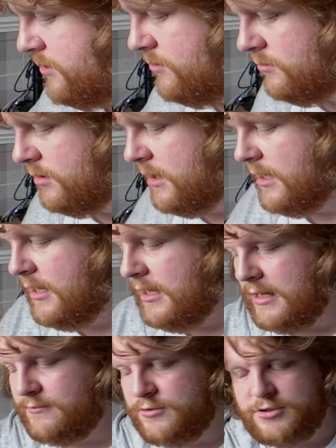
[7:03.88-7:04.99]
So
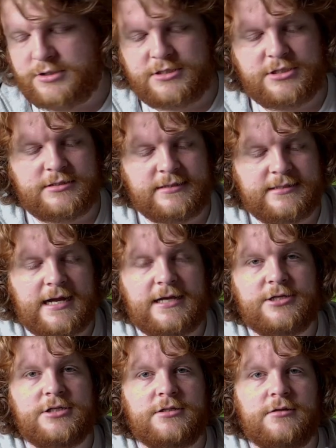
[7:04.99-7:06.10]
I'll usually just
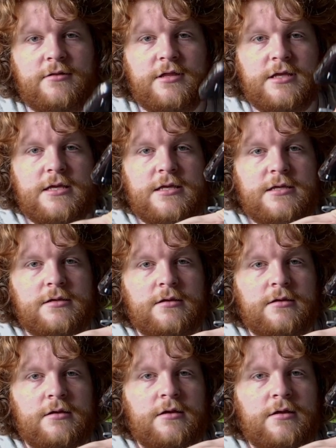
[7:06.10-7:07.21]
attach the
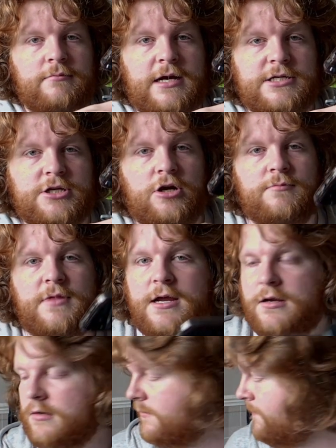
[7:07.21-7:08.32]
Magic Arm there,